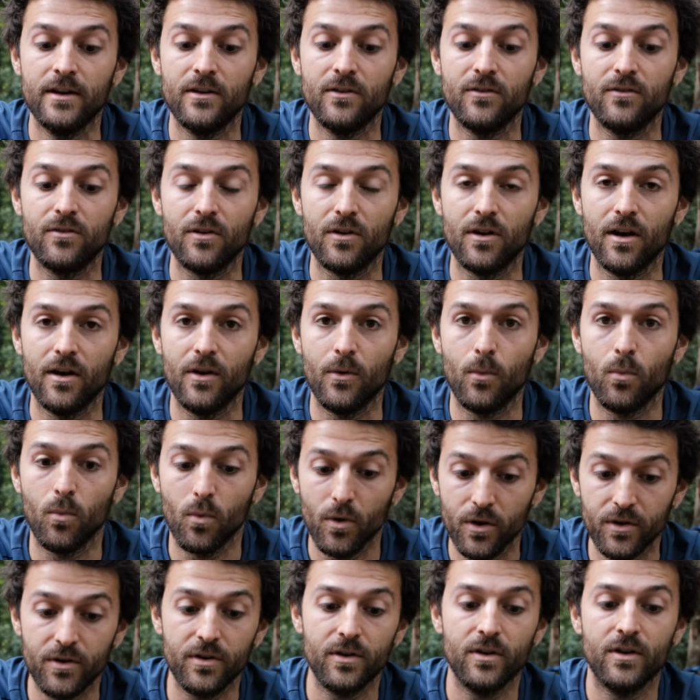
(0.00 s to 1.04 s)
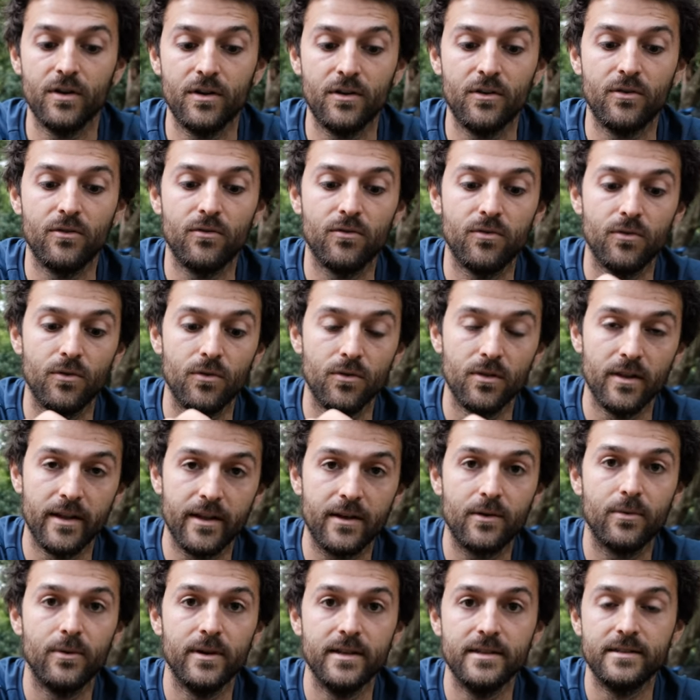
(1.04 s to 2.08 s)
for wood, for
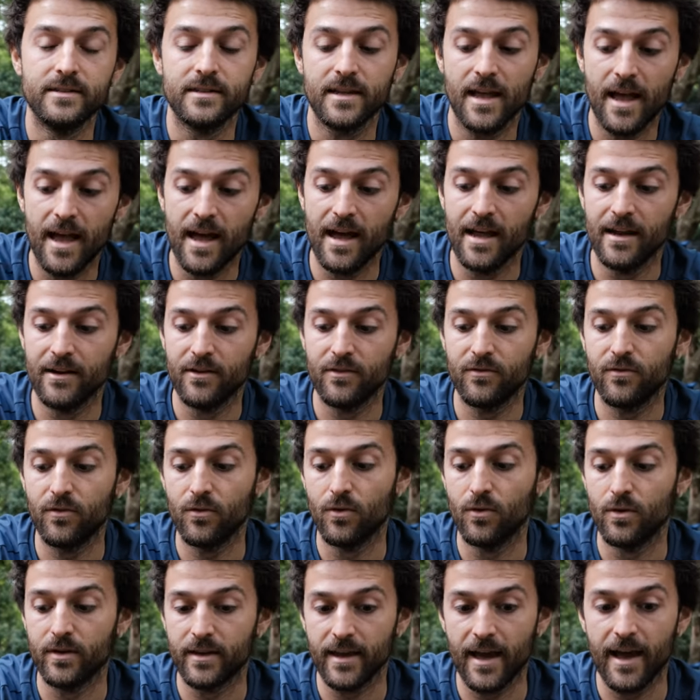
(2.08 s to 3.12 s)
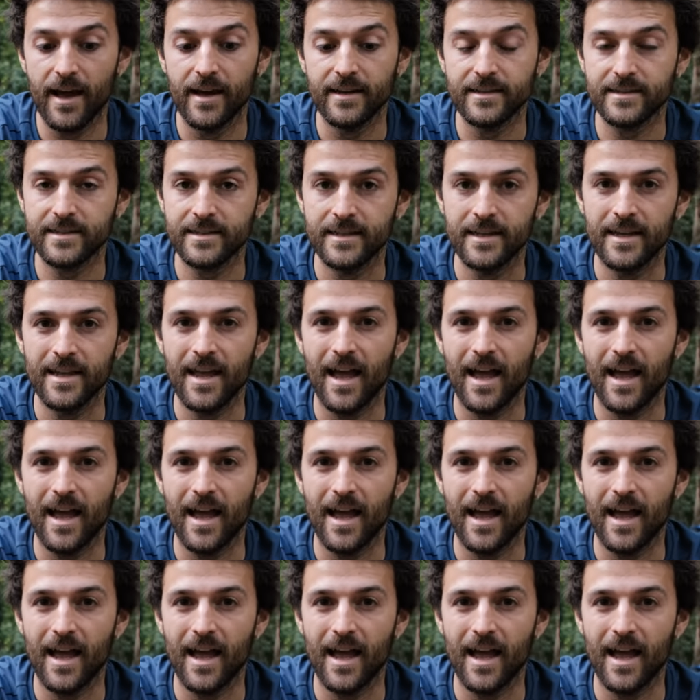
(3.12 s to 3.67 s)
liquids and for gas,